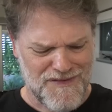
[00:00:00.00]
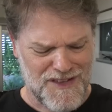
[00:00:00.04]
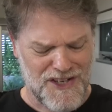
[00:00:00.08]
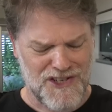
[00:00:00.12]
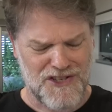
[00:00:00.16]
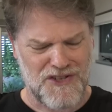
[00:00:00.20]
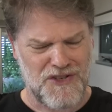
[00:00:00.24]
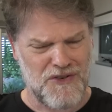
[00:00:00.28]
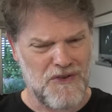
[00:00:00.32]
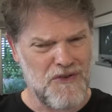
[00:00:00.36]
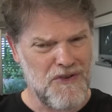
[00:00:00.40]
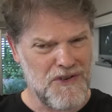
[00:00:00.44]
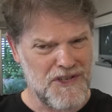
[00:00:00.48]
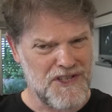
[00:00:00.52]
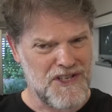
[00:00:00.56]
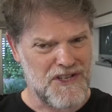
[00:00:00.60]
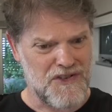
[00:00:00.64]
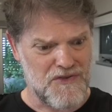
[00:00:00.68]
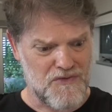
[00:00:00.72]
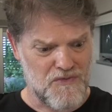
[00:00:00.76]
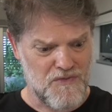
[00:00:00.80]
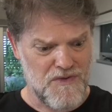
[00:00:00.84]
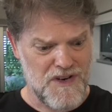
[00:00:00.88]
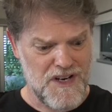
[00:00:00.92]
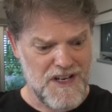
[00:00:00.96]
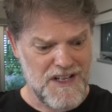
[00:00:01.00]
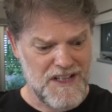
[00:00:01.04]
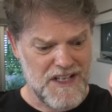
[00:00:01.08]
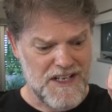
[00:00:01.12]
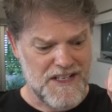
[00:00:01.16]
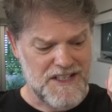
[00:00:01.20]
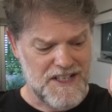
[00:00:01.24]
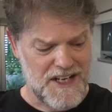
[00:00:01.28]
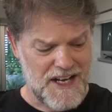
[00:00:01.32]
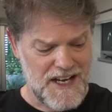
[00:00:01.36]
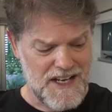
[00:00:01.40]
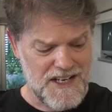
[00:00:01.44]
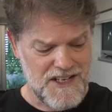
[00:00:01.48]
The sauce is really
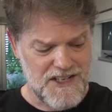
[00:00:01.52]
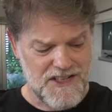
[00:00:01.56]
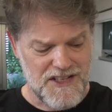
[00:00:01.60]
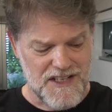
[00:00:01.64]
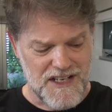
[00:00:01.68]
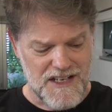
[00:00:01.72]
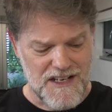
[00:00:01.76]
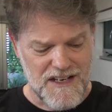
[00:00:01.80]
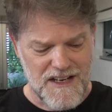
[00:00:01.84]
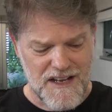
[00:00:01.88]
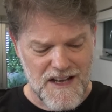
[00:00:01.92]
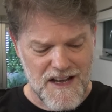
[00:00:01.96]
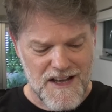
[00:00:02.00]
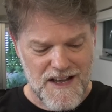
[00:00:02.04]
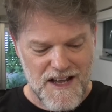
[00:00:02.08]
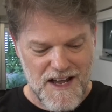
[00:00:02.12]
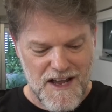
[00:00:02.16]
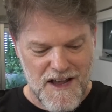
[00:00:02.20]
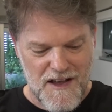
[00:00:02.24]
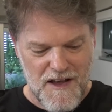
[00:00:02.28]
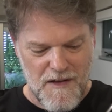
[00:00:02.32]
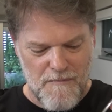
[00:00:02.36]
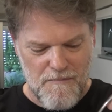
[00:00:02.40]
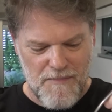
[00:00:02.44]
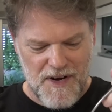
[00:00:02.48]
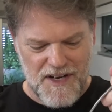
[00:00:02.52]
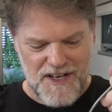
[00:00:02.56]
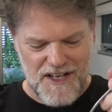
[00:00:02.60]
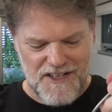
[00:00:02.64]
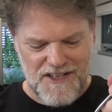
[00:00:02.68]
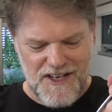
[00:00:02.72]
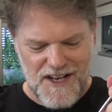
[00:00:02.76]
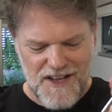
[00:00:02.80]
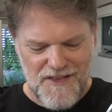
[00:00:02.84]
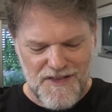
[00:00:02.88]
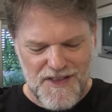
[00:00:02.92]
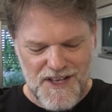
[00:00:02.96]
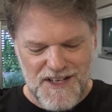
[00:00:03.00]
tasty, but but I
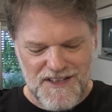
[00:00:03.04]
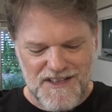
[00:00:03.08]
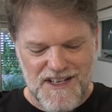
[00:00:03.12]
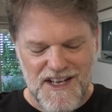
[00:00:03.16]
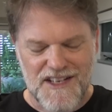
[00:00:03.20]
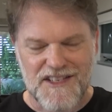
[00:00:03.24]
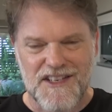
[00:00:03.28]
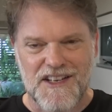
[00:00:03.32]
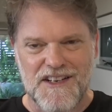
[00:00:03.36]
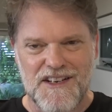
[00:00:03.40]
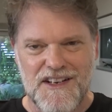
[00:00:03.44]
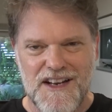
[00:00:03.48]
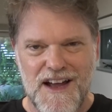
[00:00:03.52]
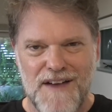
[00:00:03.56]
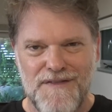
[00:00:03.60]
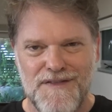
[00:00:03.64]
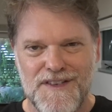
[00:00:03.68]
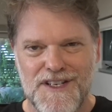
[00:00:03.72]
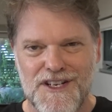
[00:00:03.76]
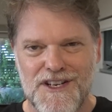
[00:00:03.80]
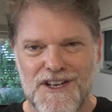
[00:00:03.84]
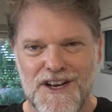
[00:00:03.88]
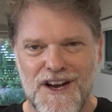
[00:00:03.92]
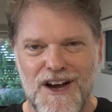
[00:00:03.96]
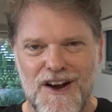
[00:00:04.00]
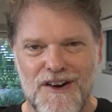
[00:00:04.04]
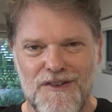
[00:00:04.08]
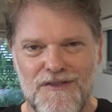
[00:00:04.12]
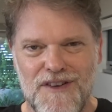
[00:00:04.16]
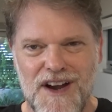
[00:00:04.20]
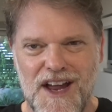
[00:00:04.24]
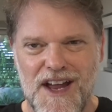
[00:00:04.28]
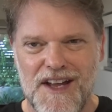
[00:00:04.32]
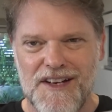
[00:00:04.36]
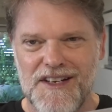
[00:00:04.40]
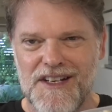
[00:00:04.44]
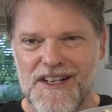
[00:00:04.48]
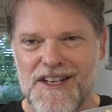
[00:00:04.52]
don't think there's enough to go
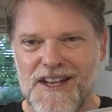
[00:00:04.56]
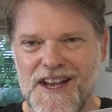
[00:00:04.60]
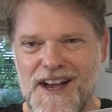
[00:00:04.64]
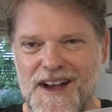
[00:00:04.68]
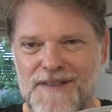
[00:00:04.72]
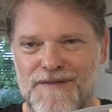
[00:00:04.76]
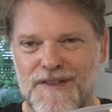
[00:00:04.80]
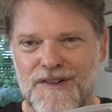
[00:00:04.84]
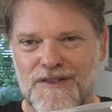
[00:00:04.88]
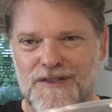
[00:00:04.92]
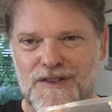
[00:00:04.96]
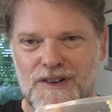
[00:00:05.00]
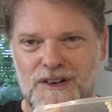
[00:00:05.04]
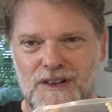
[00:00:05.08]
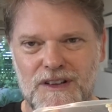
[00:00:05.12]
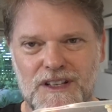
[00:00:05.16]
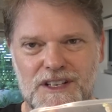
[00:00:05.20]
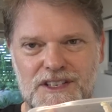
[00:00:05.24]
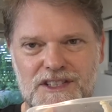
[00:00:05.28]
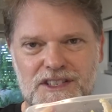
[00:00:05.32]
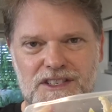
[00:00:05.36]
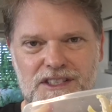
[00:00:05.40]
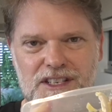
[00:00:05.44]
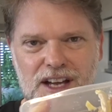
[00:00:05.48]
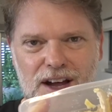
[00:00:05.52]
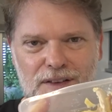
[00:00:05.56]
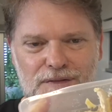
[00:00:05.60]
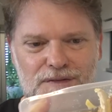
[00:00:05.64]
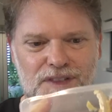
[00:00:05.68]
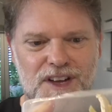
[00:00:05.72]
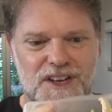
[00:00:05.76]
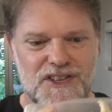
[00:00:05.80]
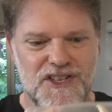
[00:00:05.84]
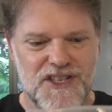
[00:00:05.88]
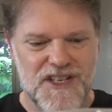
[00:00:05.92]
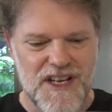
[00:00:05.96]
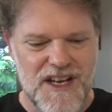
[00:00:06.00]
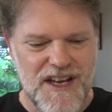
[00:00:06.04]
around to cover all the stuff
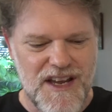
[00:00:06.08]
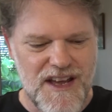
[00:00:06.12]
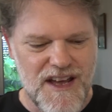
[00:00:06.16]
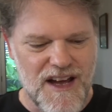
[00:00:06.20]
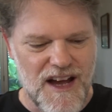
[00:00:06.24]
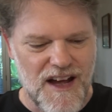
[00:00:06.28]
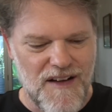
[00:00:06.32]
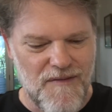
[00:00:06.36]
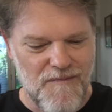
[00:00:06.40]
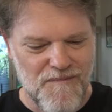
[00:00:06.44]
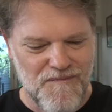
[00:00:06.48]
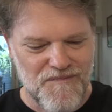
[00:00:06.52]
that's here.